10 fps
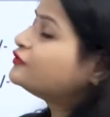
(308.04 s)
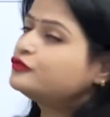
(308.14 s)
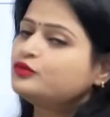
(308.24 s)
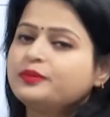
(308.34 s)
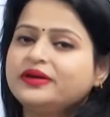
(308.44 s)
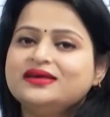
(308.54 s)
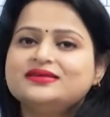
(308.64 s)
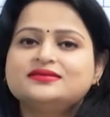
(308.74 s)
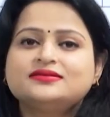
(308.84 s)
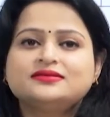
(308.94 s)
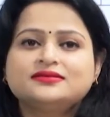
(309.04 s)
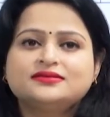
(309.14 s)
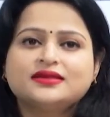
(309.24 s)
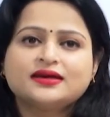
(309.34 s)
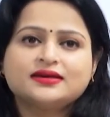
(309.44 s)
of rupees
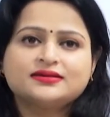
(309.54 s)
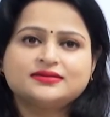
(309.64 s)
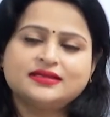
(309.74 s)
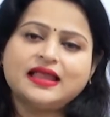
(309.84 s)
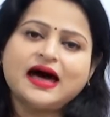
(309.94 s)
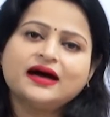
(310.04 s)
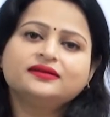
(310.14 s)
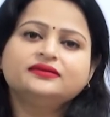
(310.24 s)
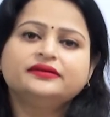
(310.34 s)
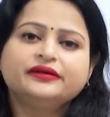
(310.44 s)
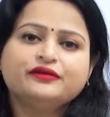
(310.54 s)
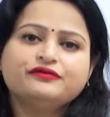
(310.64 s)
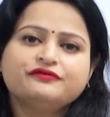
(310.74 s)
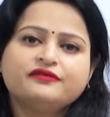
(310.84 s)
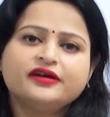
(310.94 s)
6 lakh
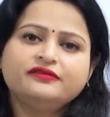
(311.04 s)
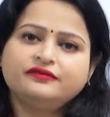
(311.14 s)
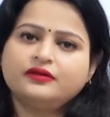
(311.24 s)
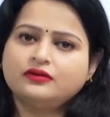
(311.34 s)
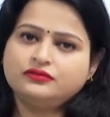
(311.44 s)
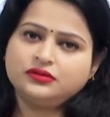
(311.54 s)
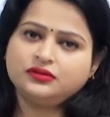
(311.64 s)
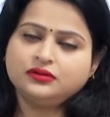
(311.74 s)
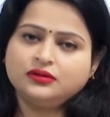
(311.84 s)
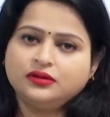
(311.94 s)
35,000,